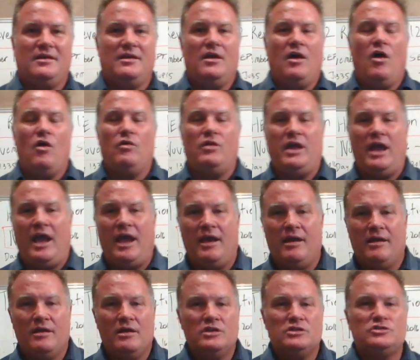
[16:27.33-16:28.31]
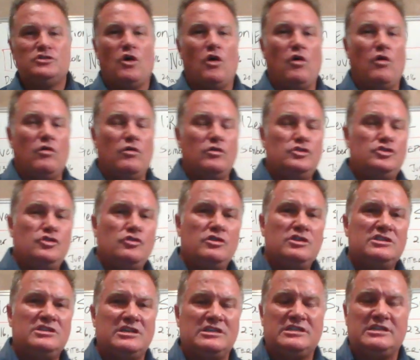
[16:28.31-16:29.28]
Okay, so
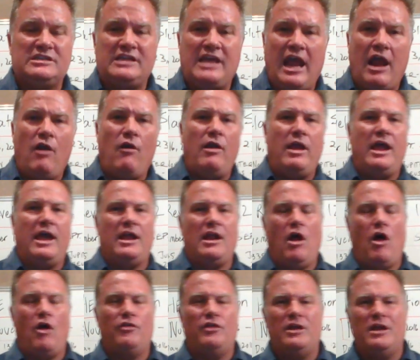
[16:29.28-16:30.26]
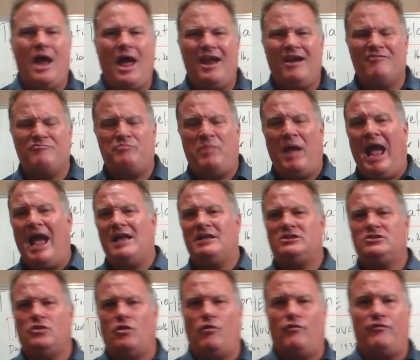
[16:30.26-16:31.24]
Judas Iscariot on the night of
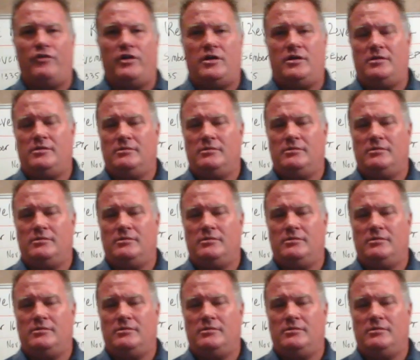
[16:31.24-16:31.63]
Passover